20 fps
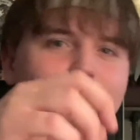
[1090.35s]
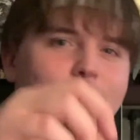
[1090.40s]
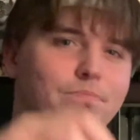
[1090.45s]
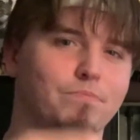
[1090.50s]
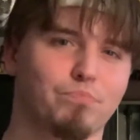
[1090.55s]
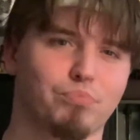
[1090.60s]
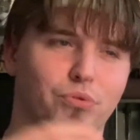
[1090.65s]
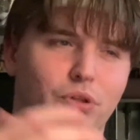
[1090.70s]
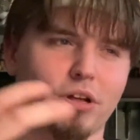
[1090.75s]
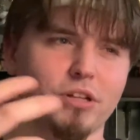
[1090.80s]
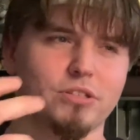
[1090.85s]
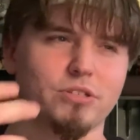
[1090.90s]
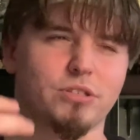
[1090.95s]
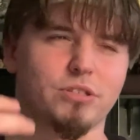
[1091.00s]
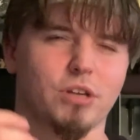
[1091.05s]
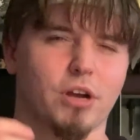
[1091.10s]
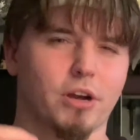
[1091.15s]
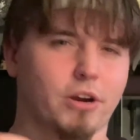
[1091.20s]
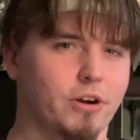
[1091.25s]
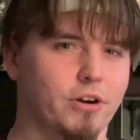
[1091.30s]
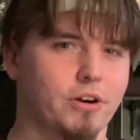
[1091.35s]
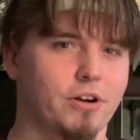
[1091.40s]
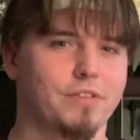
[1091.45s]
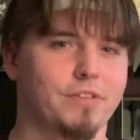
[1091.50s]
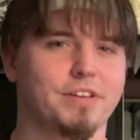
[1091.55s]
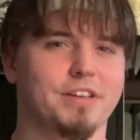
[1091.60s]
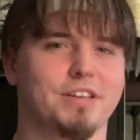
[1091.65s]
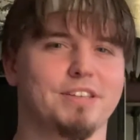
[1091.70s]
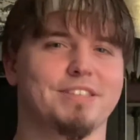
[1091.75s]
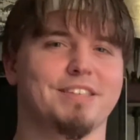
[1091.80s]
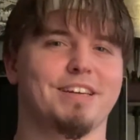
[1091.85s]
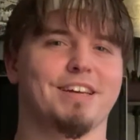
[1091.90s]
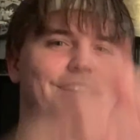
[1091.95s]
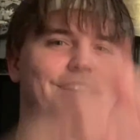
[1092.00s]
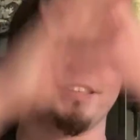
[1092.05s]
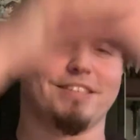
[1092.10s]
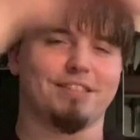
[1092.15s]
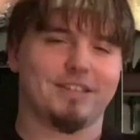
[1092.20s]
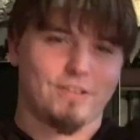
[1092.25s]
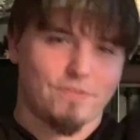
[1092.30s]
bloodsucker," I think he
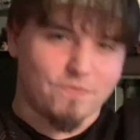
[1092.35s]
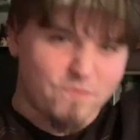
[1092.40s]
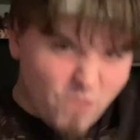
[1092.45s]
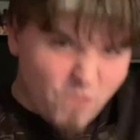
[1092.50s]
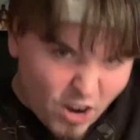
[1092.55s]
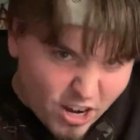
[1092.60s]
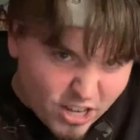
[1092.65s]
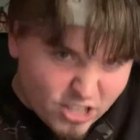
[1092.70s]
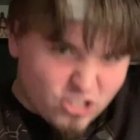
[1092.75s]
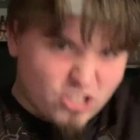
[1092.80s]
says, and he fucking